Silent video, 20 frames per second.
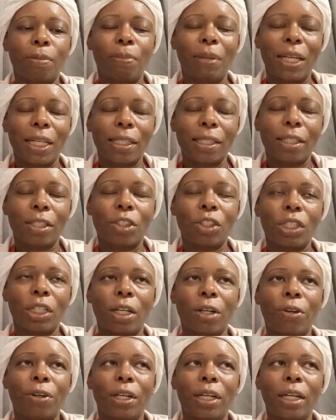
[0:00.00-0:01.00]
plexus
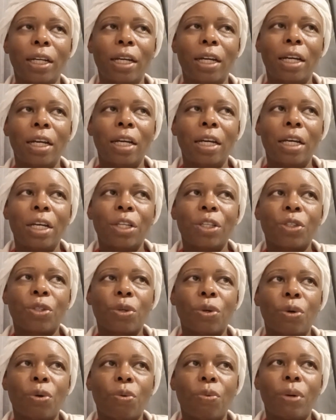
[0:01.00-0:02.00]
chakra.
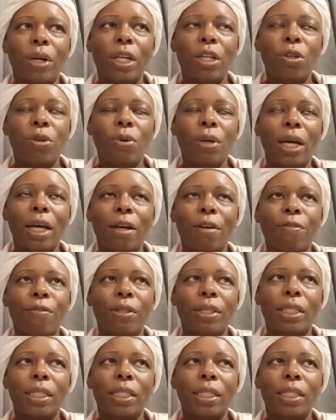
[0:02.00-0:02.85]
So when you have the